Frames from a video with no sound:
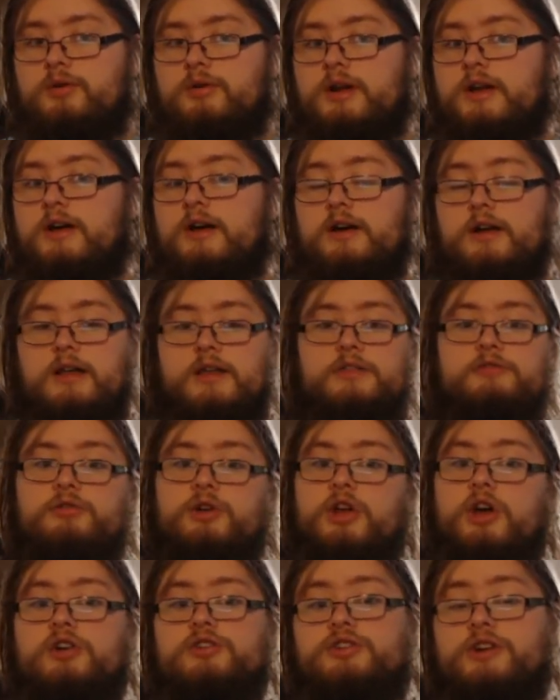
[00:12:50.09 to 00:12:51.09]
and I got like
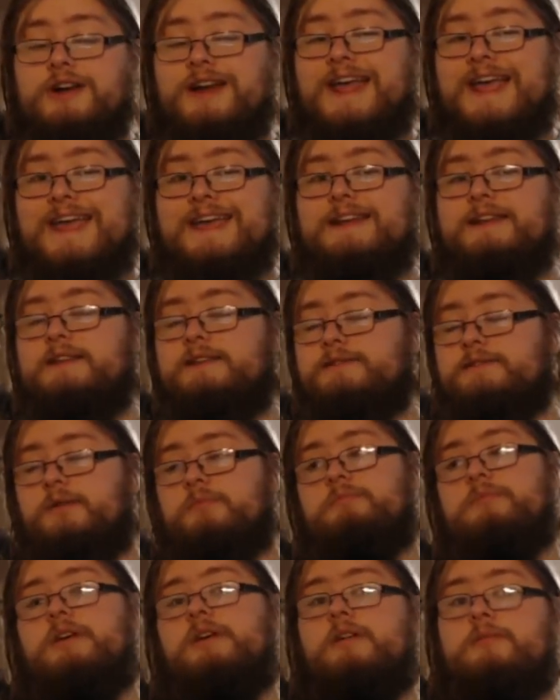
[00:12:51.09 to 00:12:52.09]
380
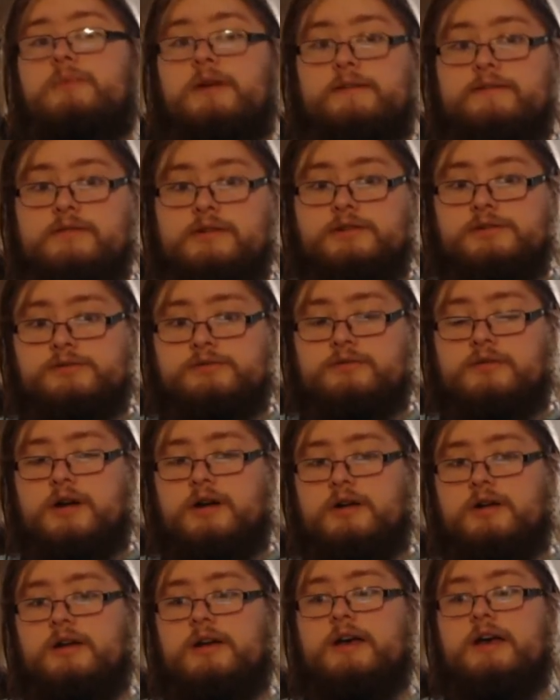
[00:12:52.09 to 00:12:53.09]
something on my first
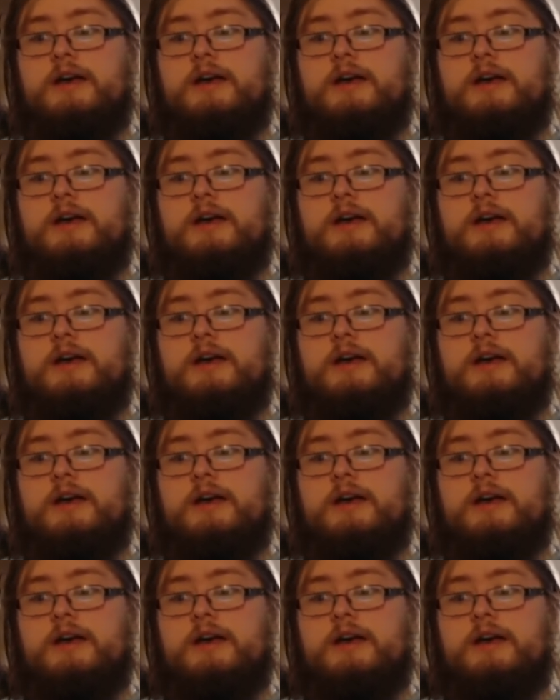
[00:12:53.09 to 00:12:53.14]
run.